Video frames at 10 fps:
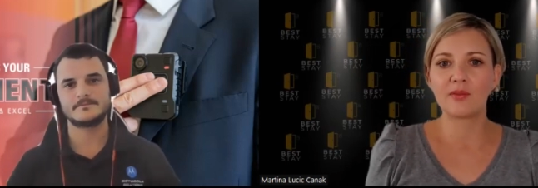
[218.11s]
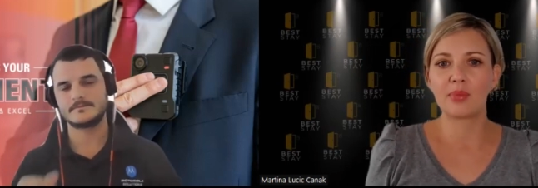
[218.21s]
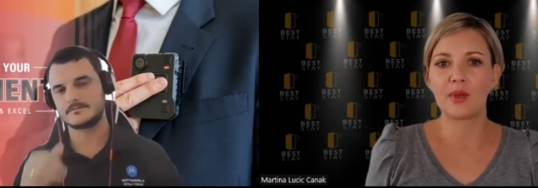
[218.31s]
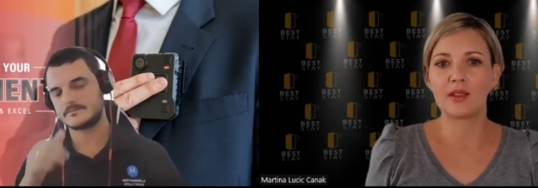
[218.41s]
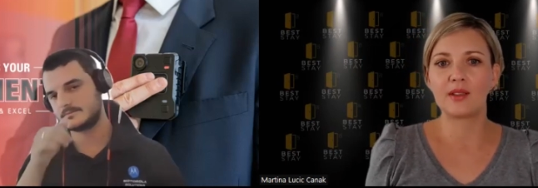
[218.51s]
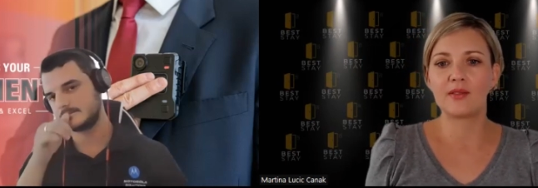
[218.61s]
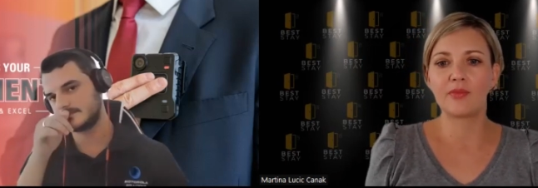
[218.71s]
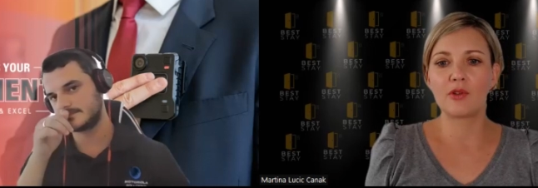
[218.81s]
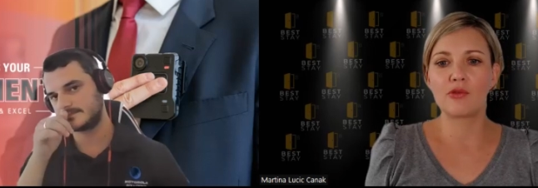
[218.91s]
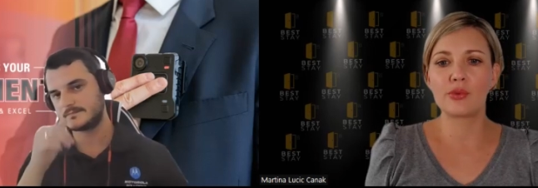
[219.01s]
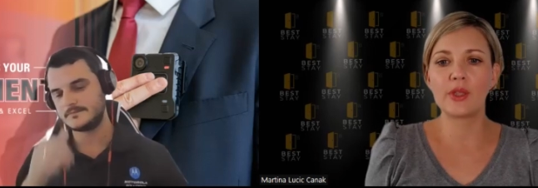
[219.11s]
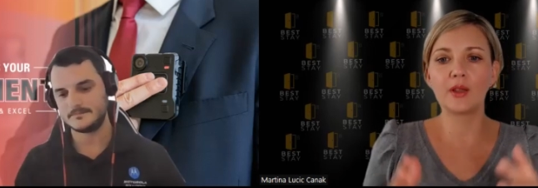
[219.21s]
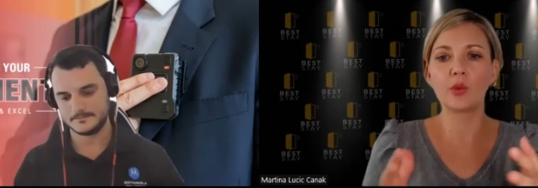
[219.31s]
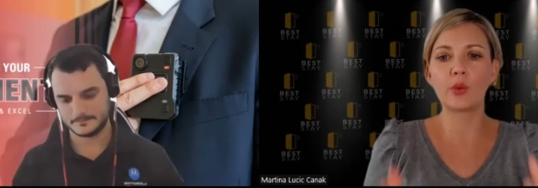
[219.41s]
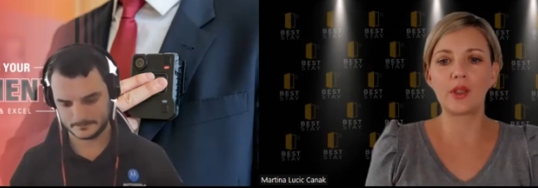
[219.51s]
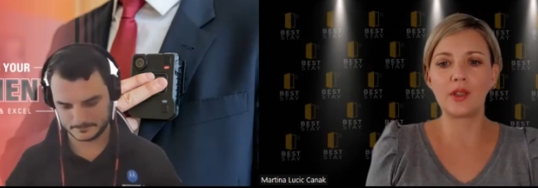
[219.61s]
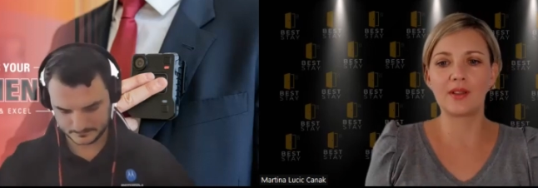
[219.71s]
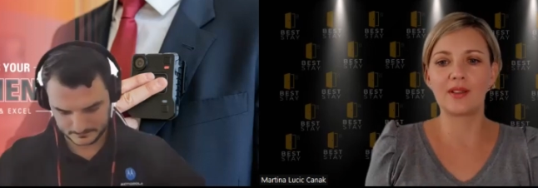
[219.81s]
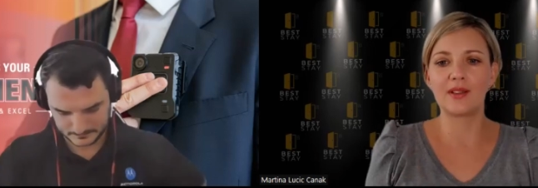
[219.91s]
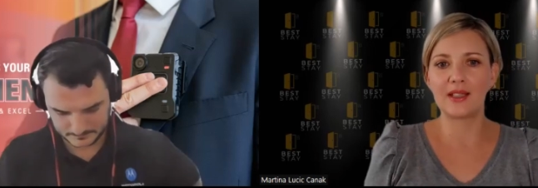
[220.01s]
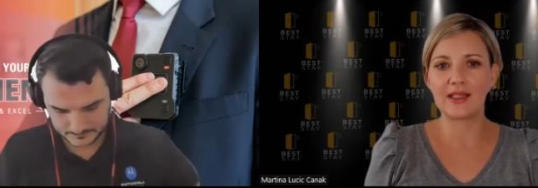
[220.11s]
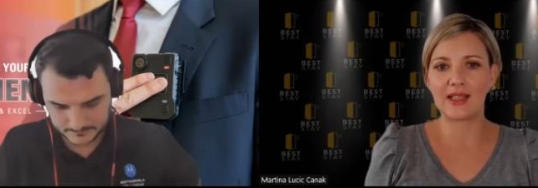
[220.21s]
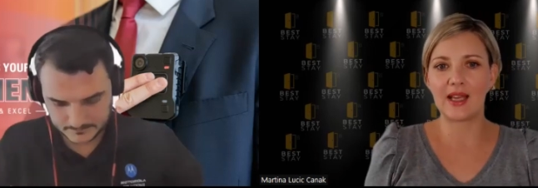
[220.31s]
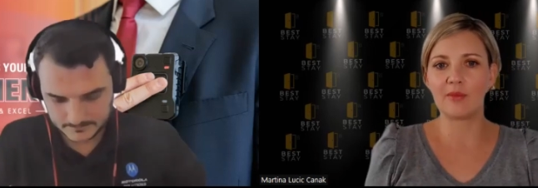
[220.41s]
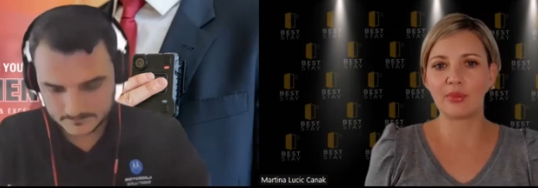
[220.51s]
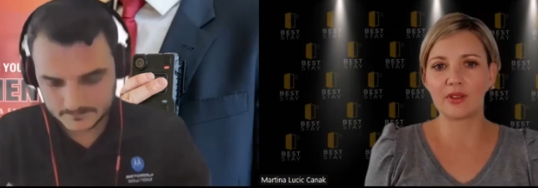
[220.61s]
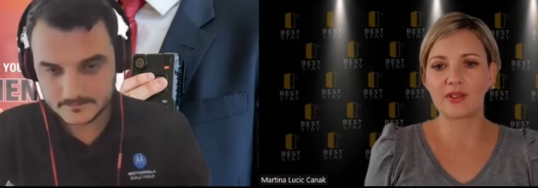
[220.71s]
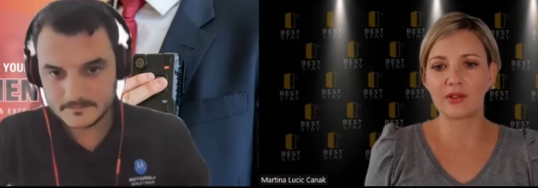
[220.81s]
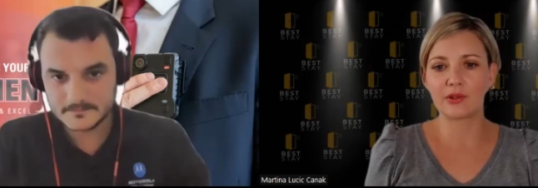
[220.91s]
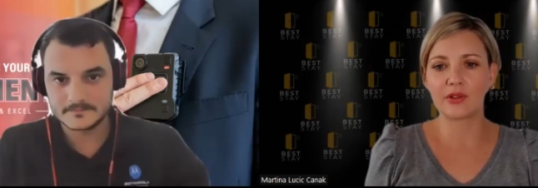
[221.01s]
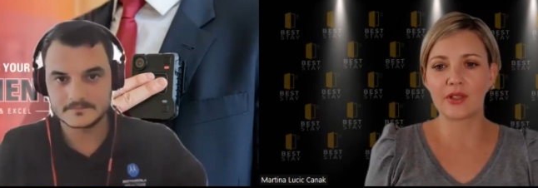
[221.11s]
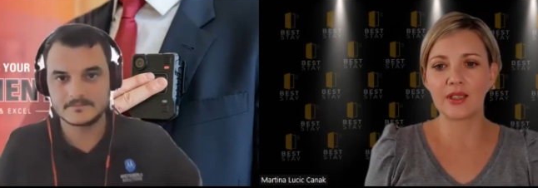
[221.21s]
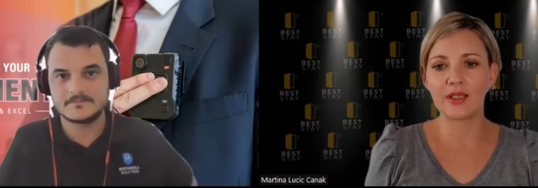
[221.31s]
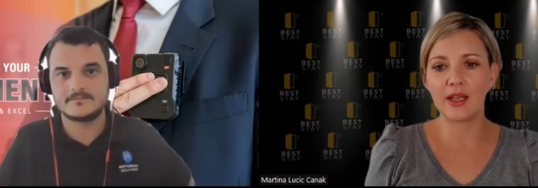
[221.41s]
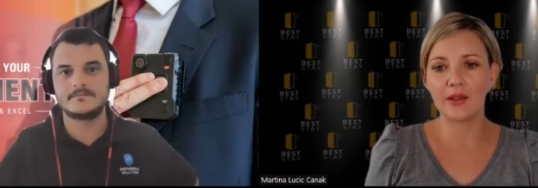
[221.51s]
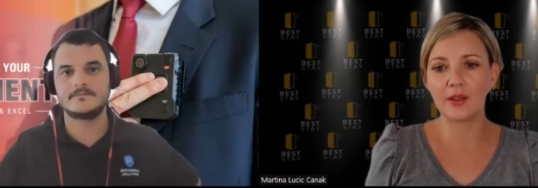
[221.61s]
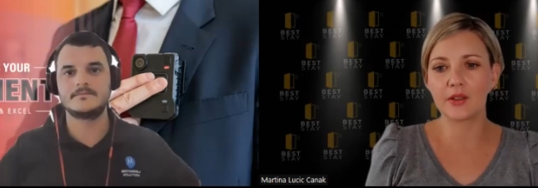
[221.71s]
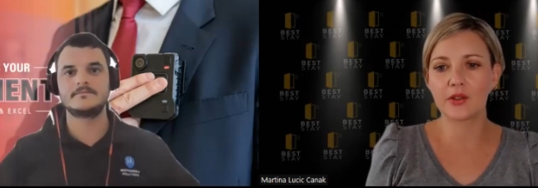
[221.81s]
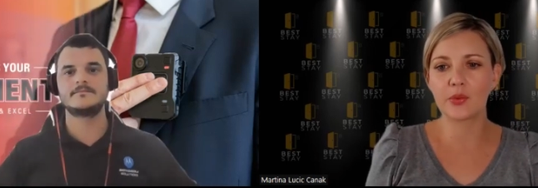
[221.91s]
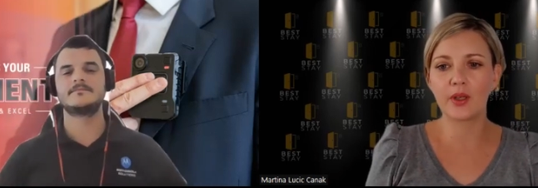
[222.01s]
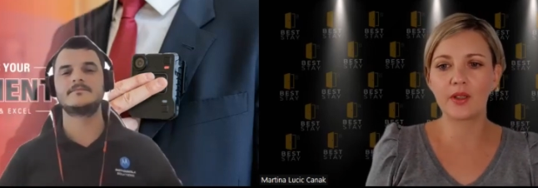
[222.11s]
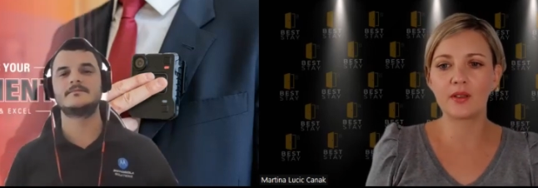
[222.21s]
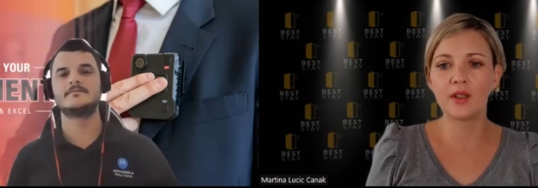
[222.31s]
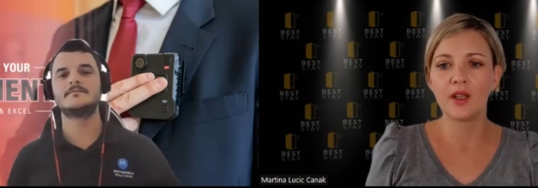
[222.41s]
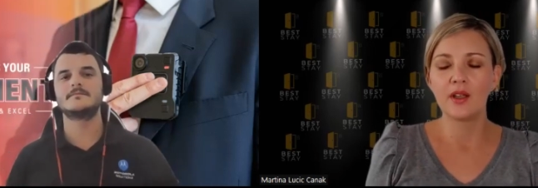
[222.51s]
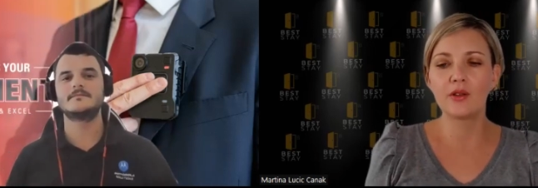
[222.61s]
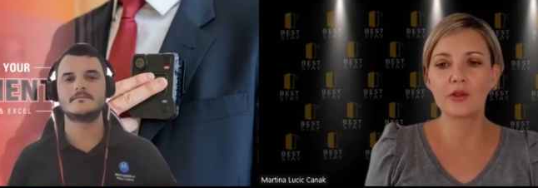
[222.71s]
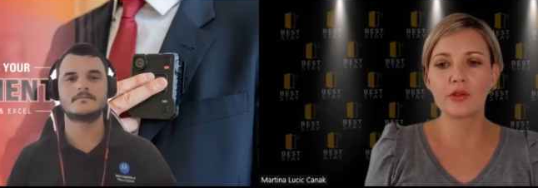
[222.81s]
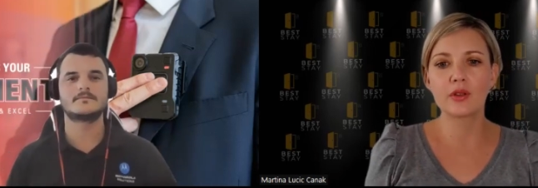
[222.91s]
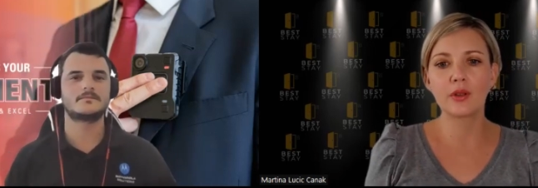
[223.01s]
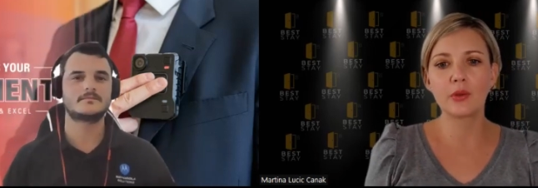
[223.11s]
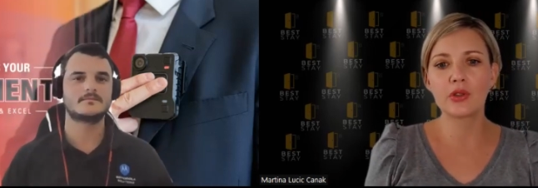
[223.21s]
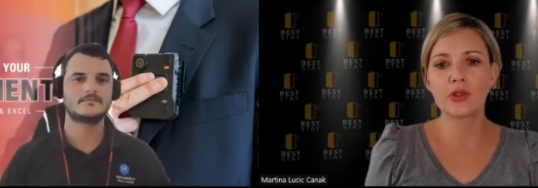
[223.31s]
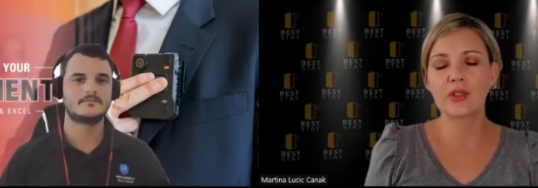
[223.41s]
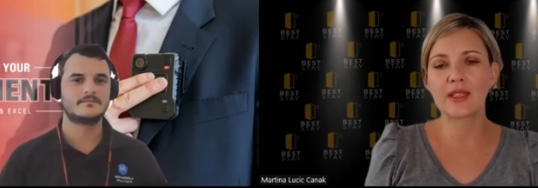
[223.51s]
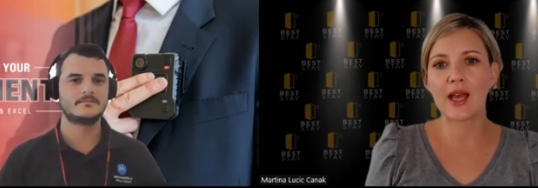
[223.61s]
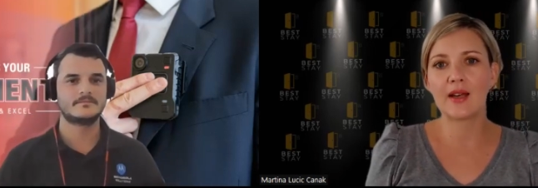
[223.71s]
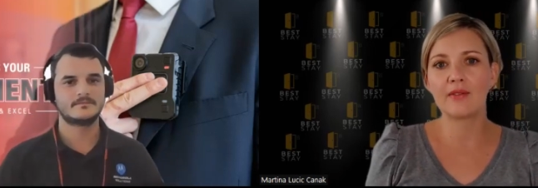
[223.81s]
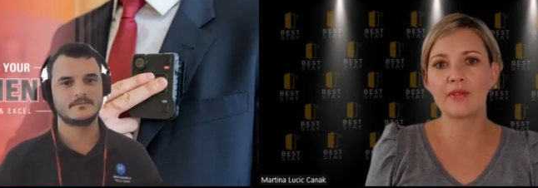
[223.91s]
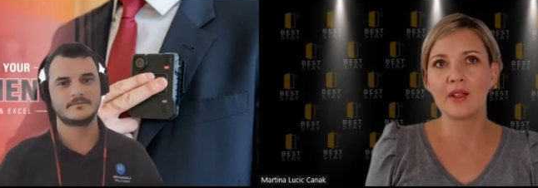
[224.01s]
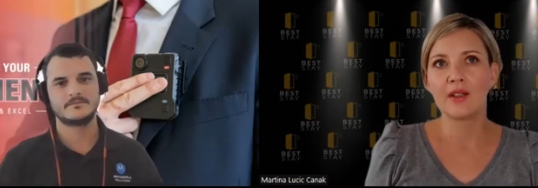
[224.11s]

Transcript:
Speaker 1: but real world examples or scenarios where your solutions have